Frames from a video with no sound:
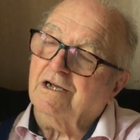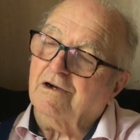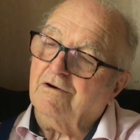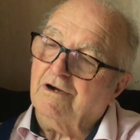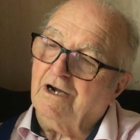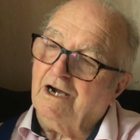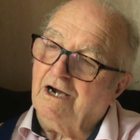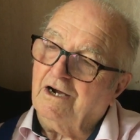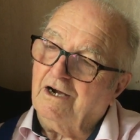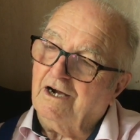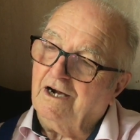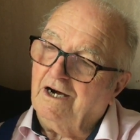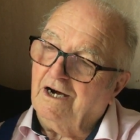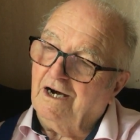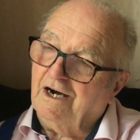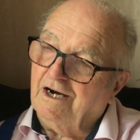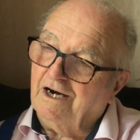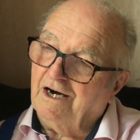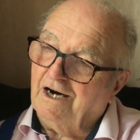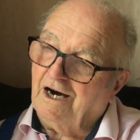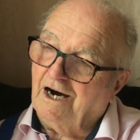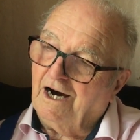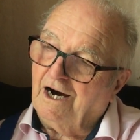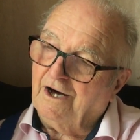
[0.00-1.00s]
So
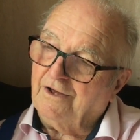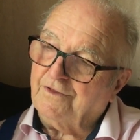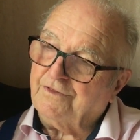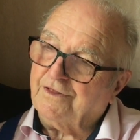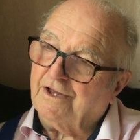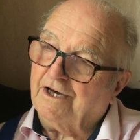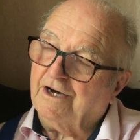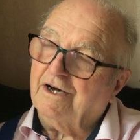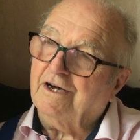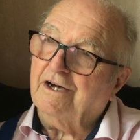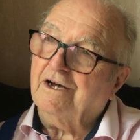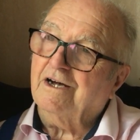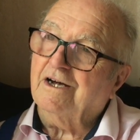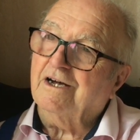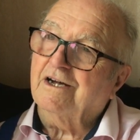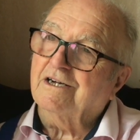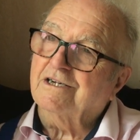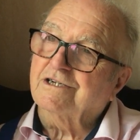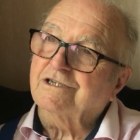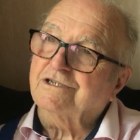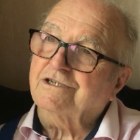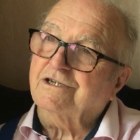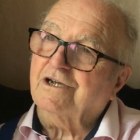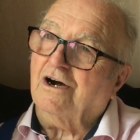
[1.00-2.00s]
Arthur
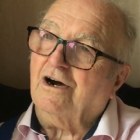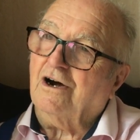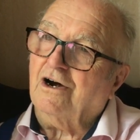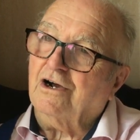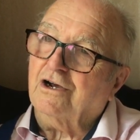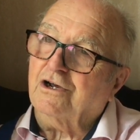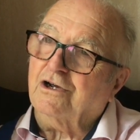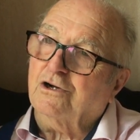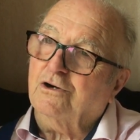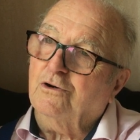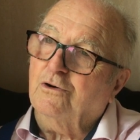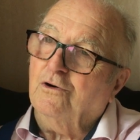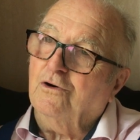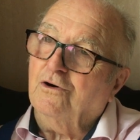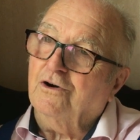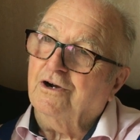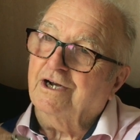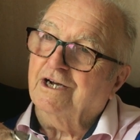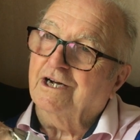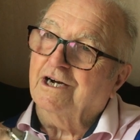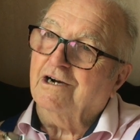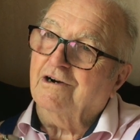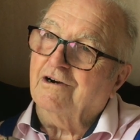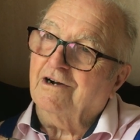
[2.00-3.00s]
started courting
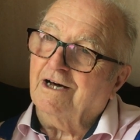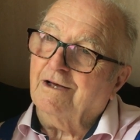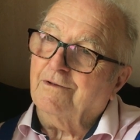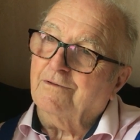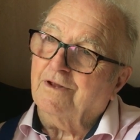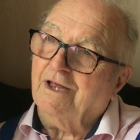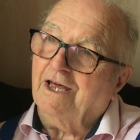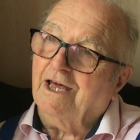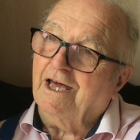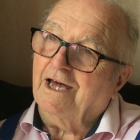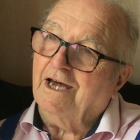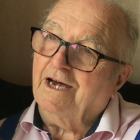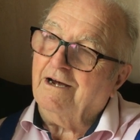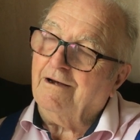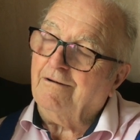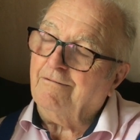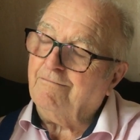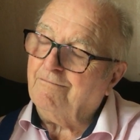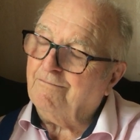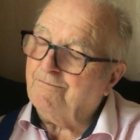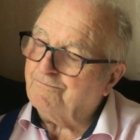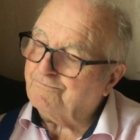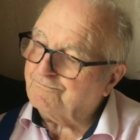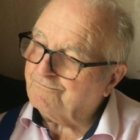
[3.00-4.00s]
her up there,
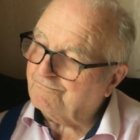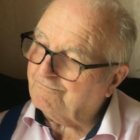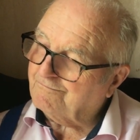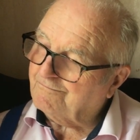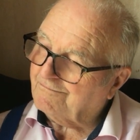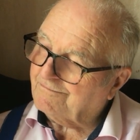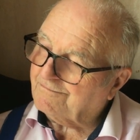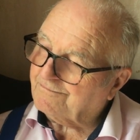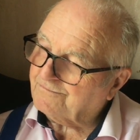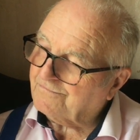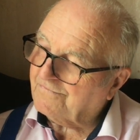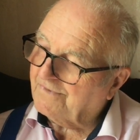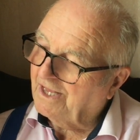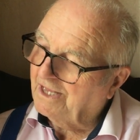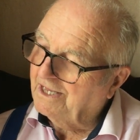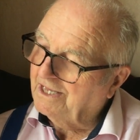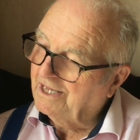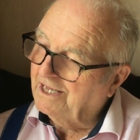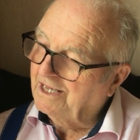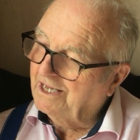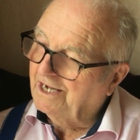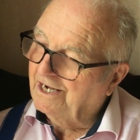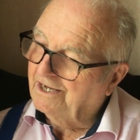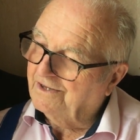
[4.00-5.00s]

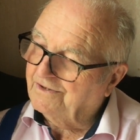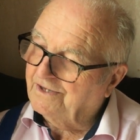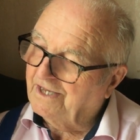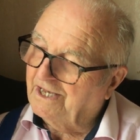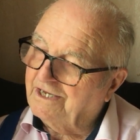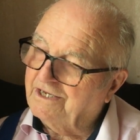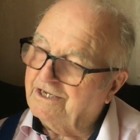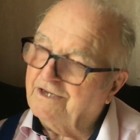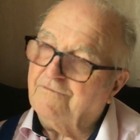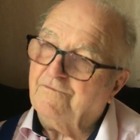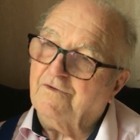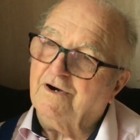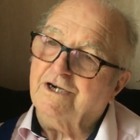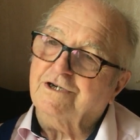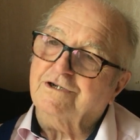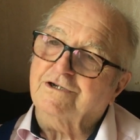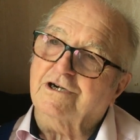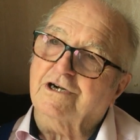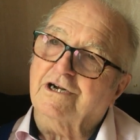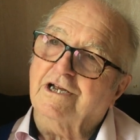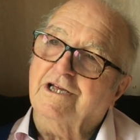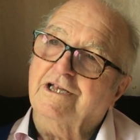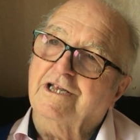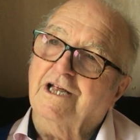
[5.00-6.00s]
and then
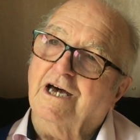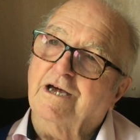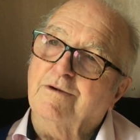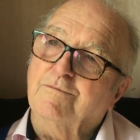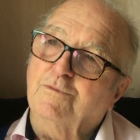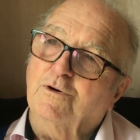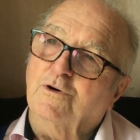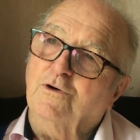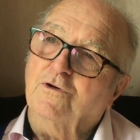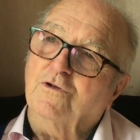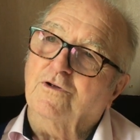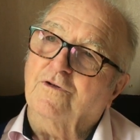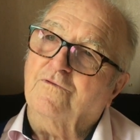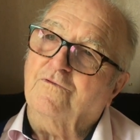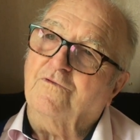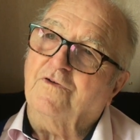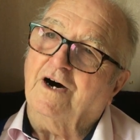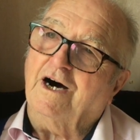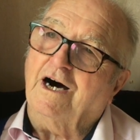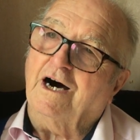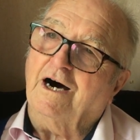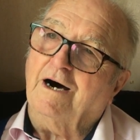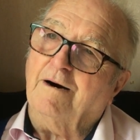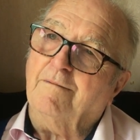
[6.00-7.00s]
eventually they bought the
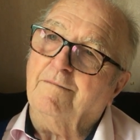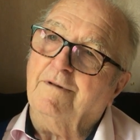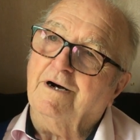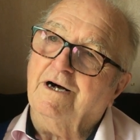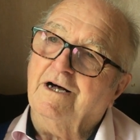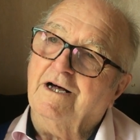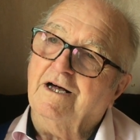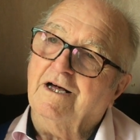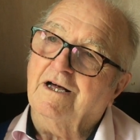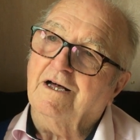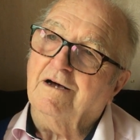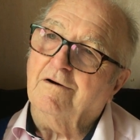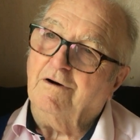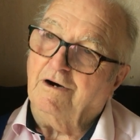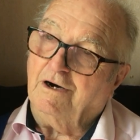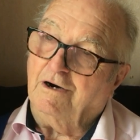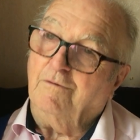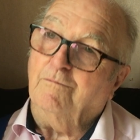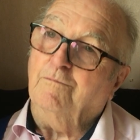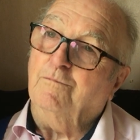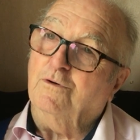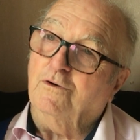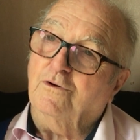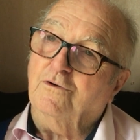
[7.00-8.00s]
farm,
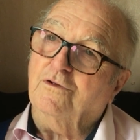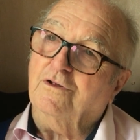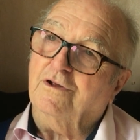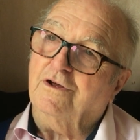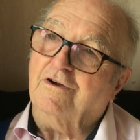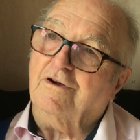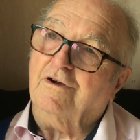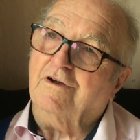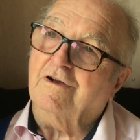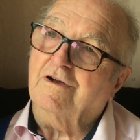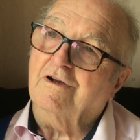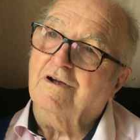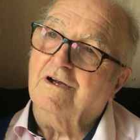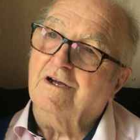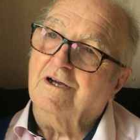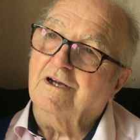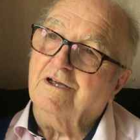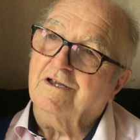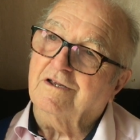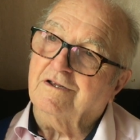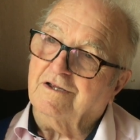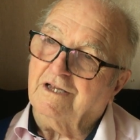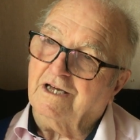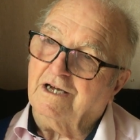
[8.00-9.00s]
they
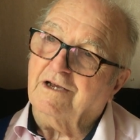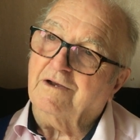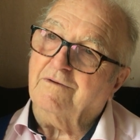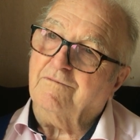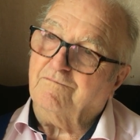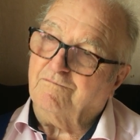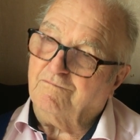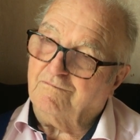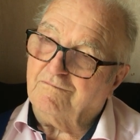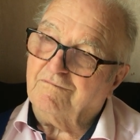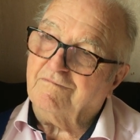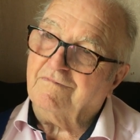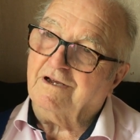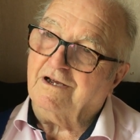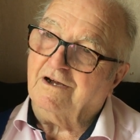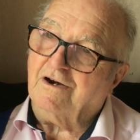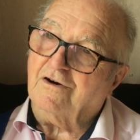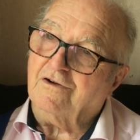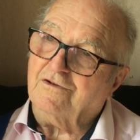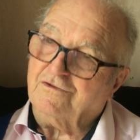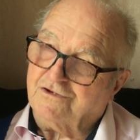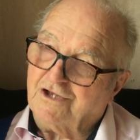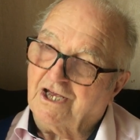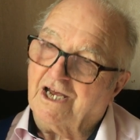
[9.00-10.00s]

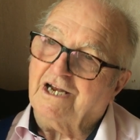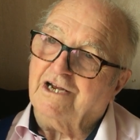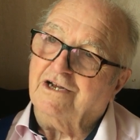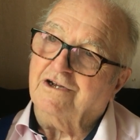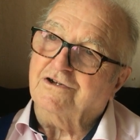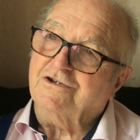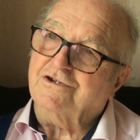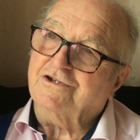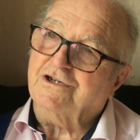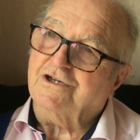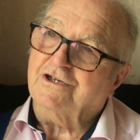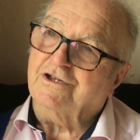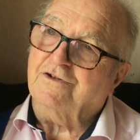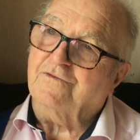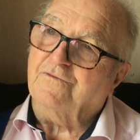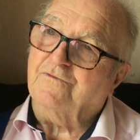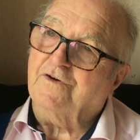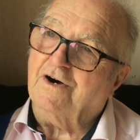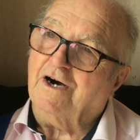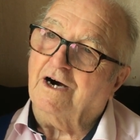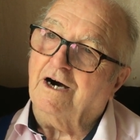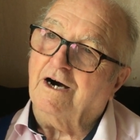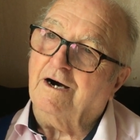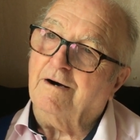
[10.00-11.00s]
got tenants in the
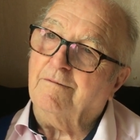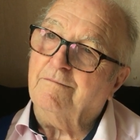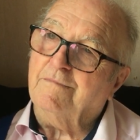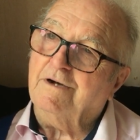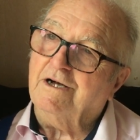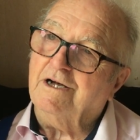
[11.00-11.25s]
farm.